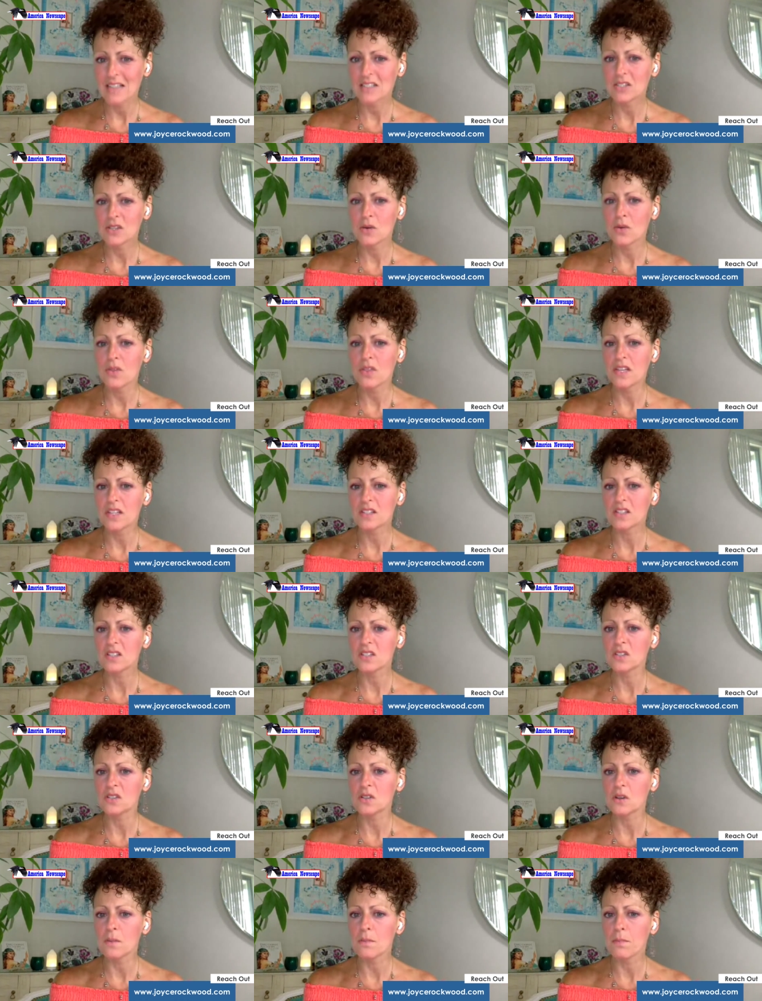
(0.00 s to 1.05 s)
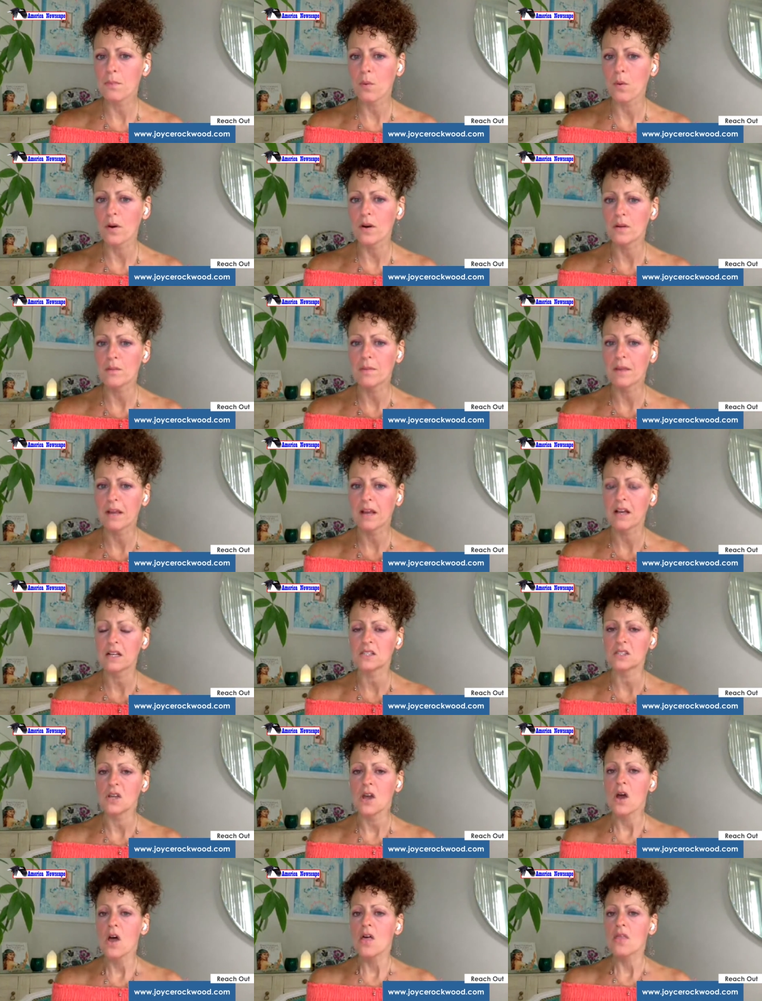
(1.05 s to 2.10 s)
So this is important, because
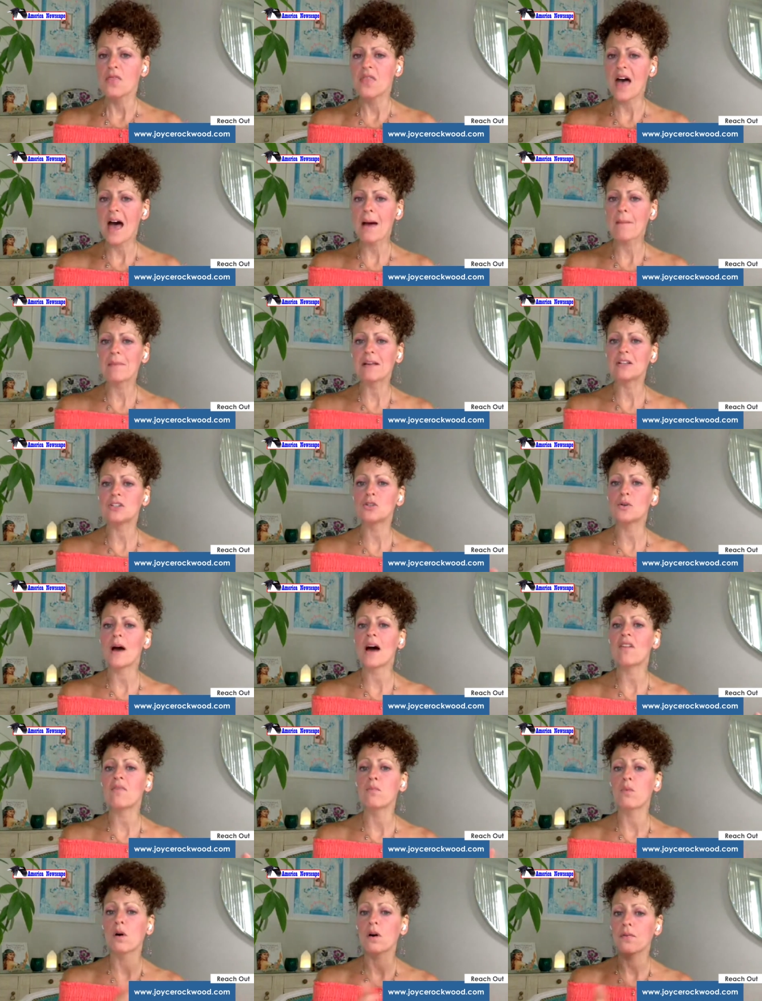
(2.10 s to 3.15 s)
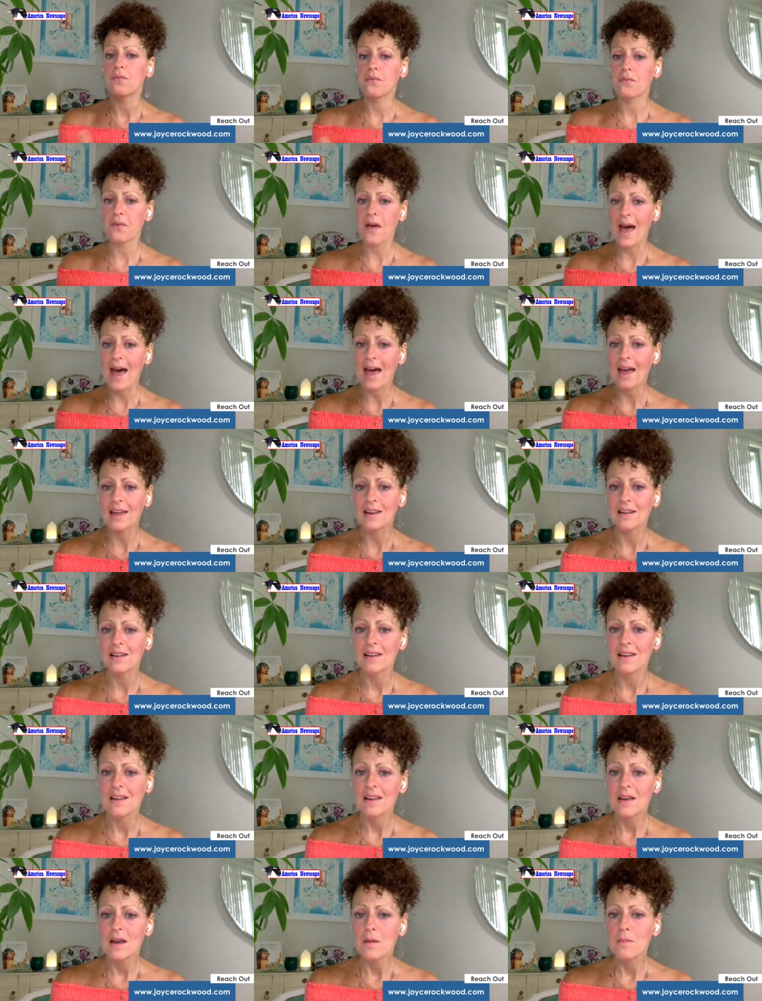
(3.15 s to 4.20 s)
that means you have more fat
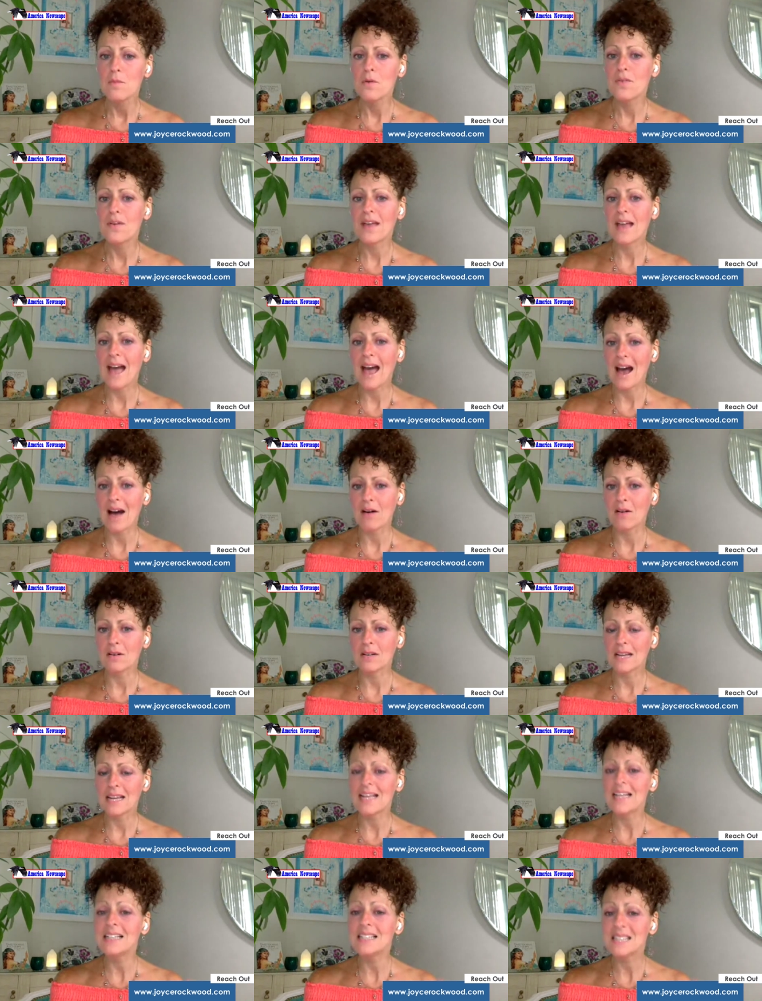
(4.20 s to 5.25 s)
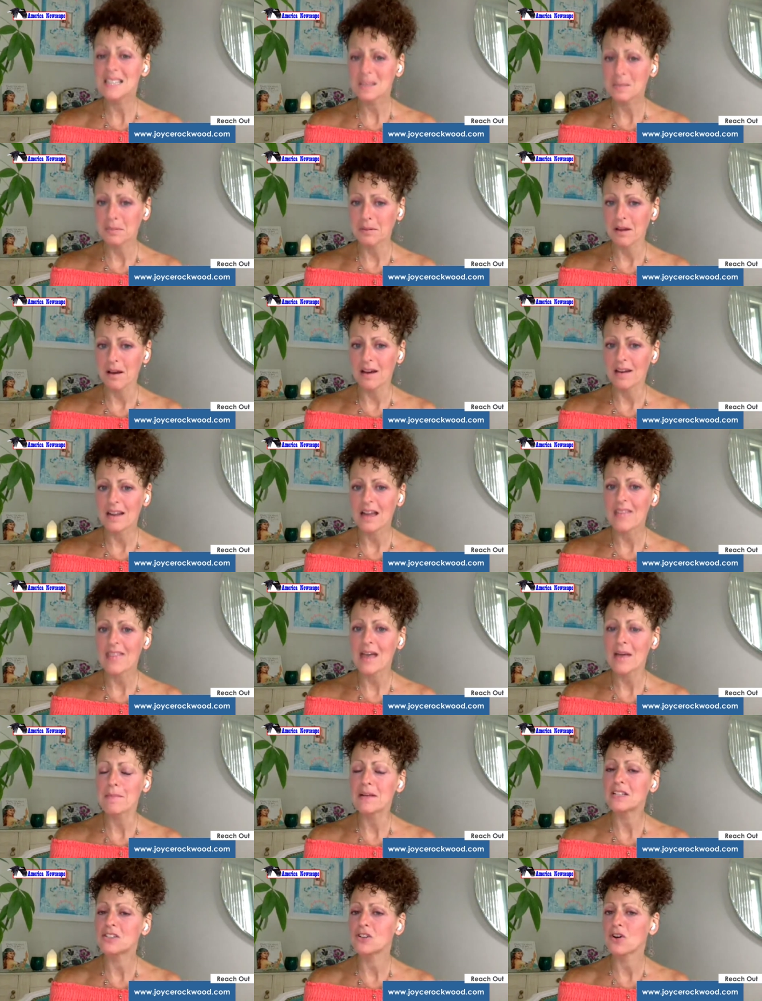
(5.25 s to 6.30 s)
moving out into the blood, and
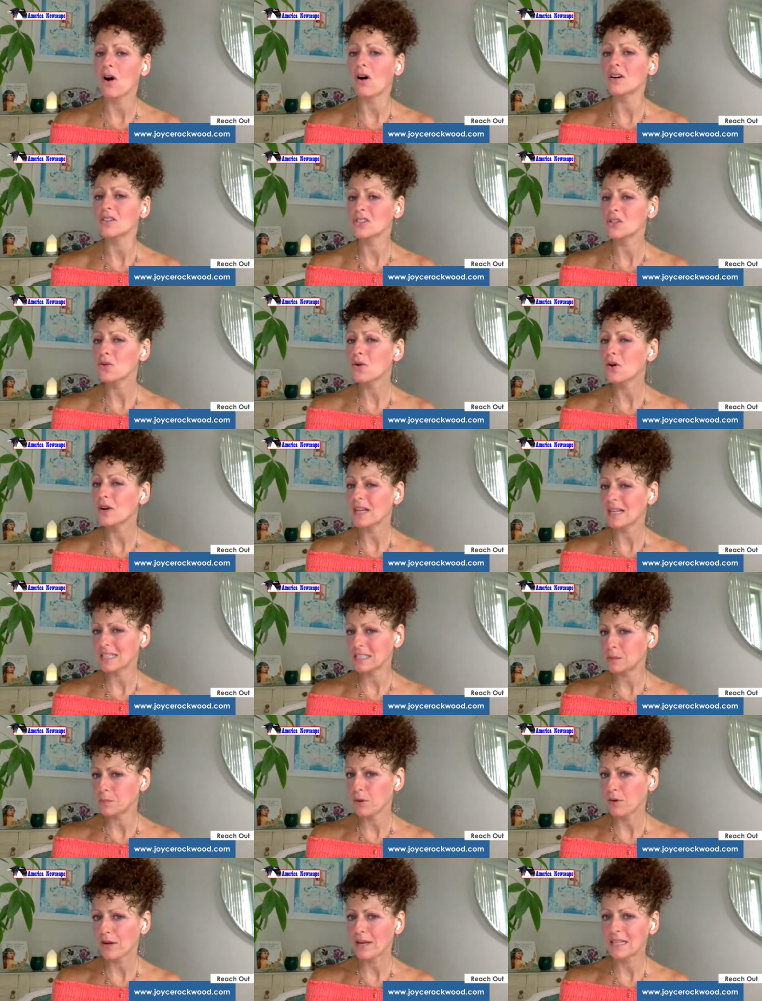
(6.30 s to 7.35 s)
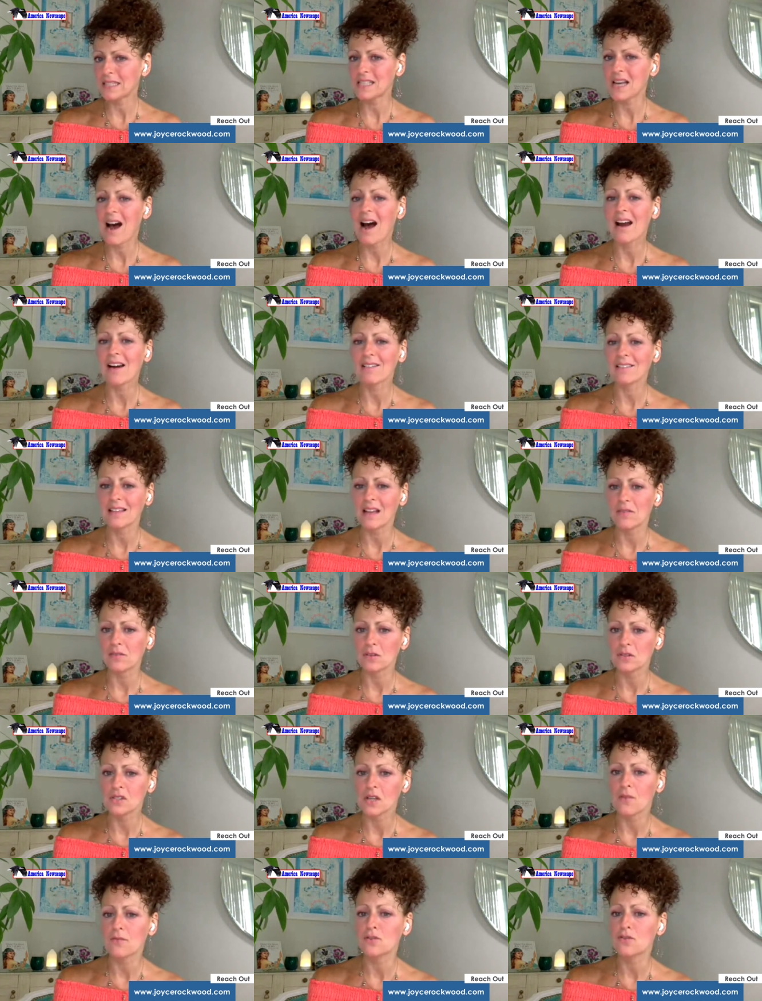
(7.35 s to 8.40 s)
that means you're also going to experience higher
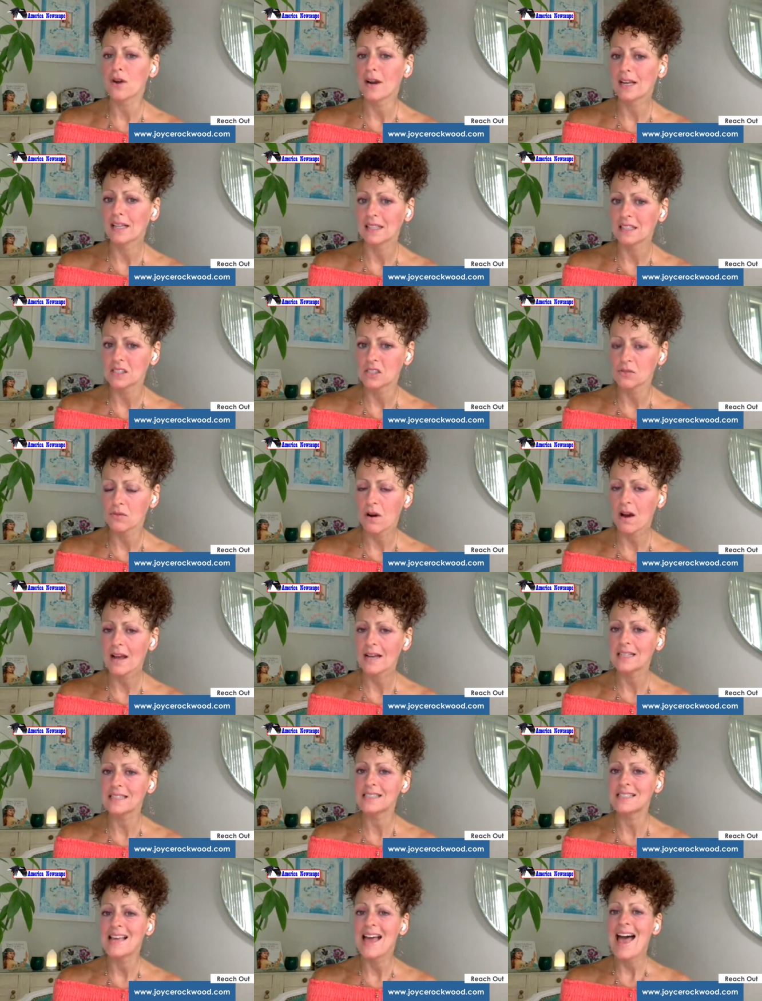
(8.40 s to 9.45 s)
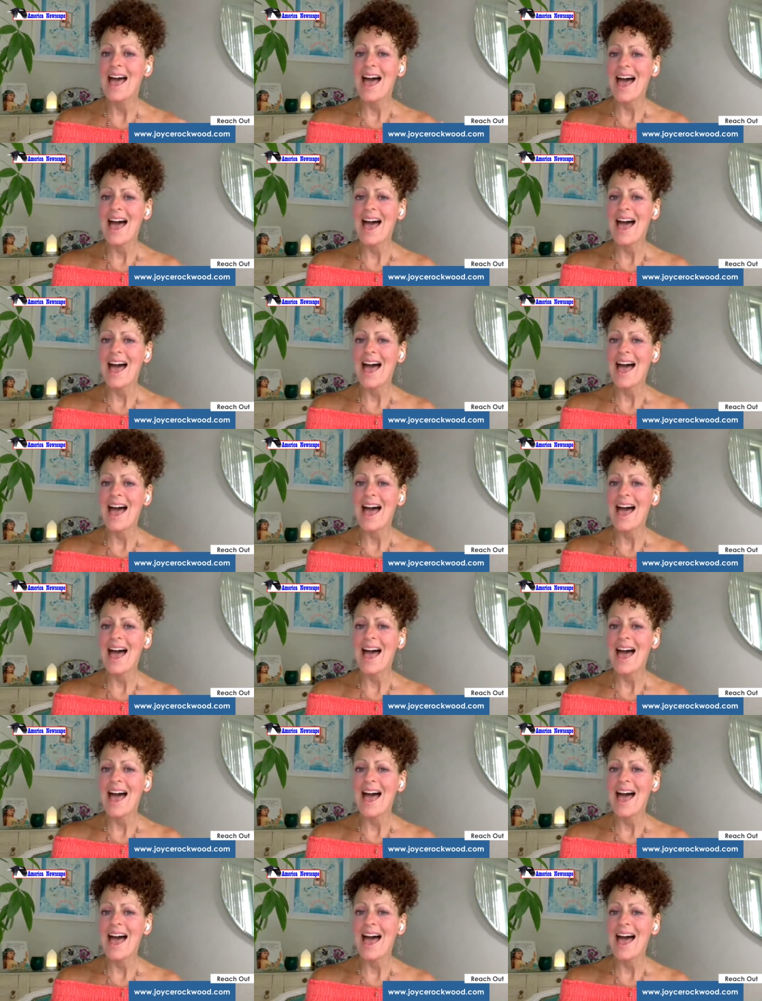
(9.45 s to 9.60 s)
levels of triglycerides